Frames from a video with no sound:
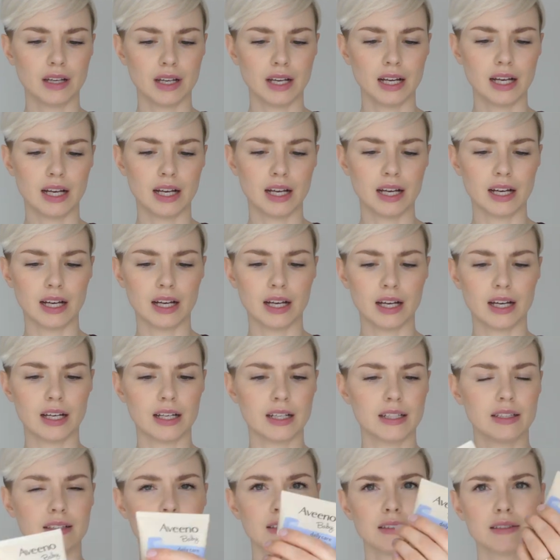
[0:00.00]

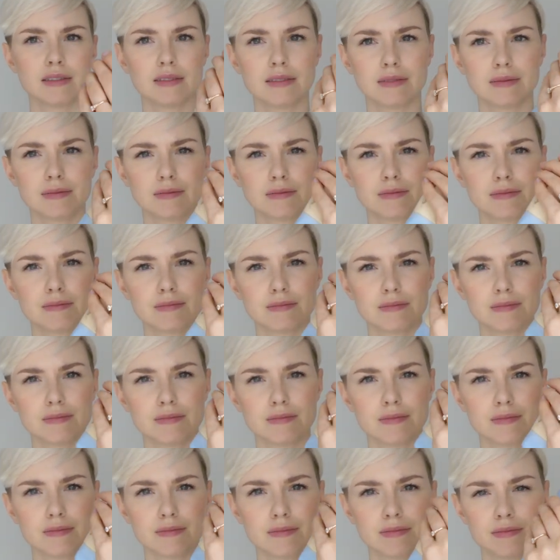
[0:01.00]
And
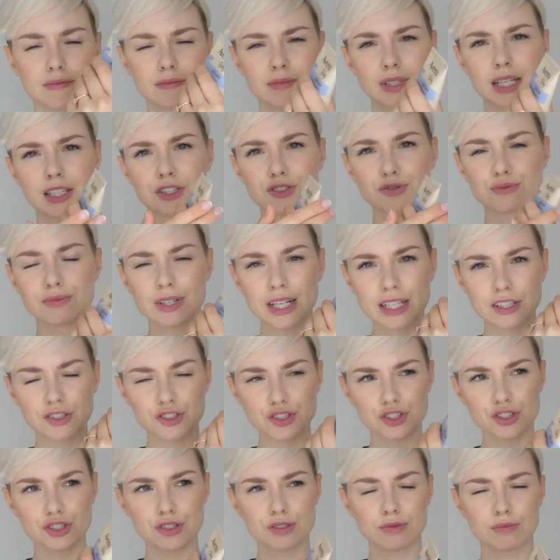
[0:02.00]
it's
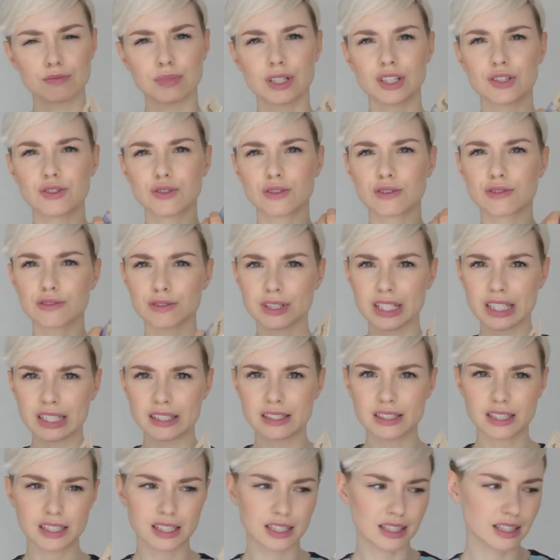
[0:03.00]
rich but not
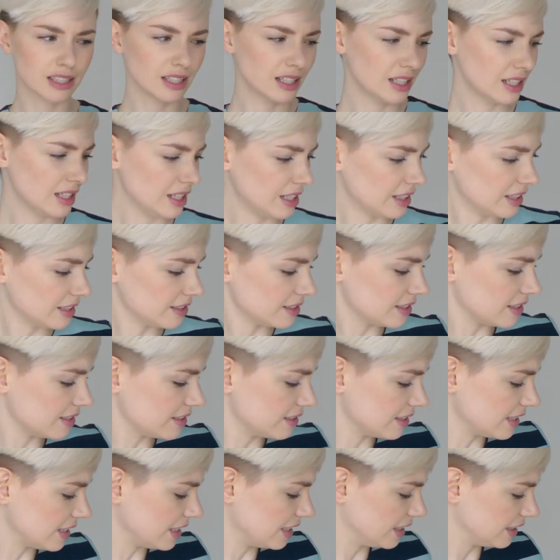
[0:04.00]
greasy, and as I
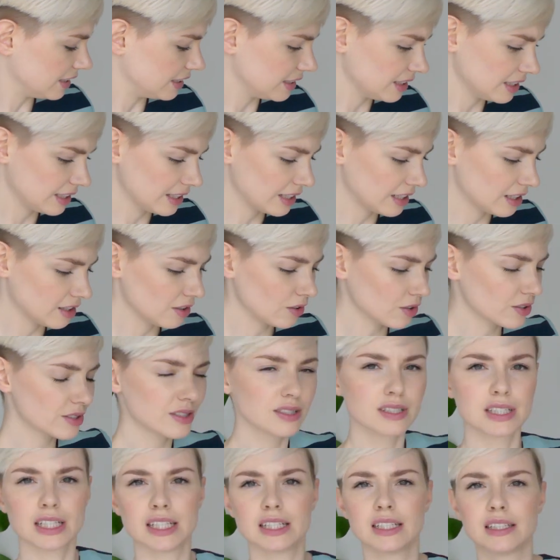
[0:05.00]
said, it
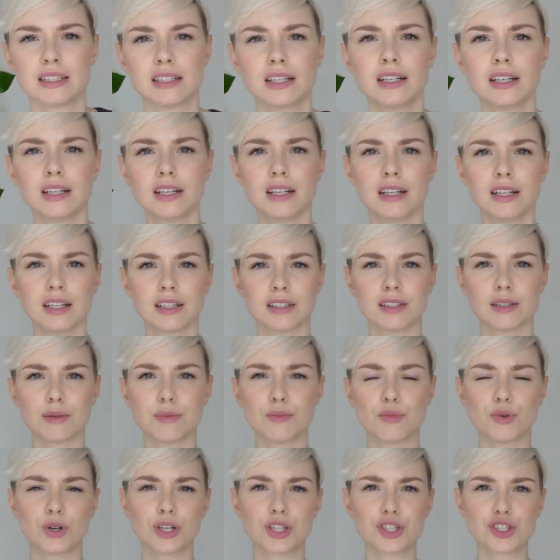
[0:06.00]
locks in the
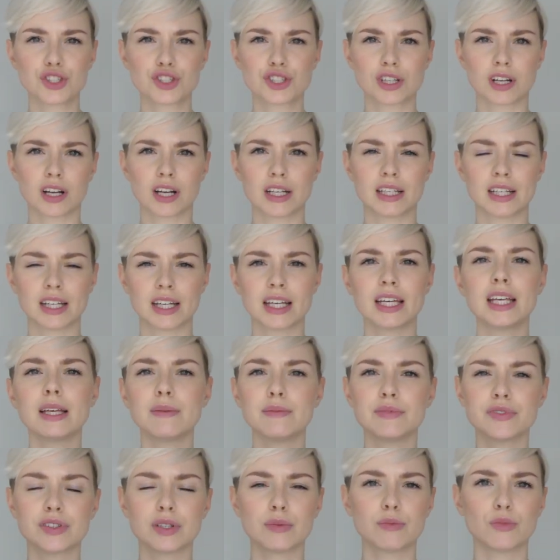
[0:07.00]
moisture and it
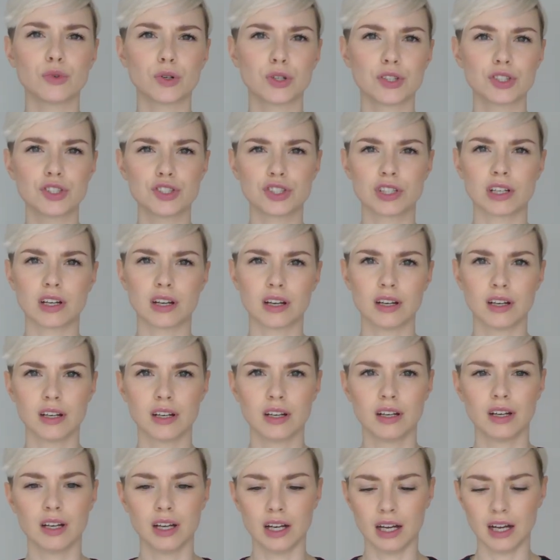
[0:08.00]
keeps the moisture
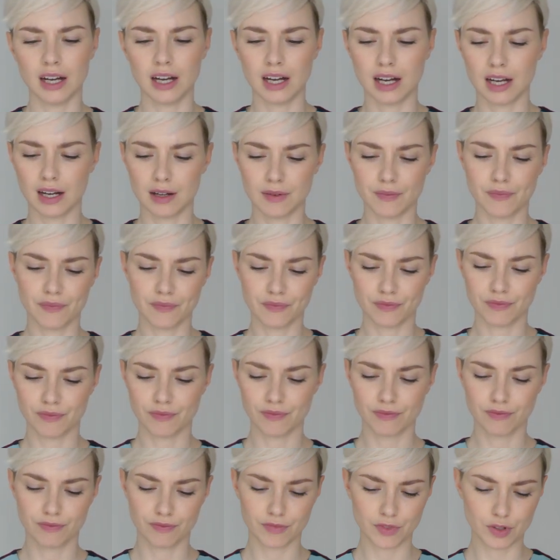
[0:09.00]

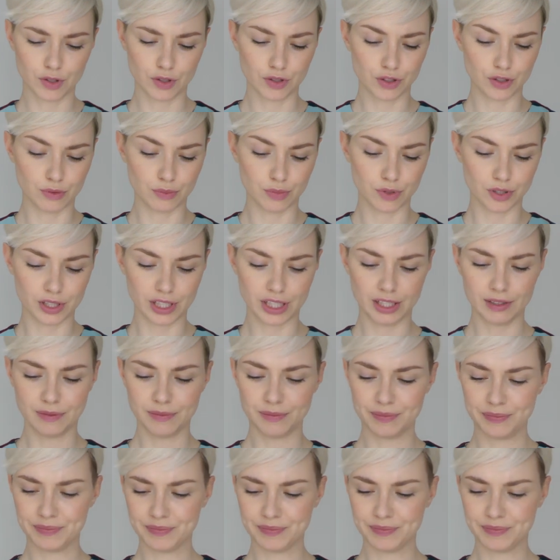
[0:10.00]
on your body.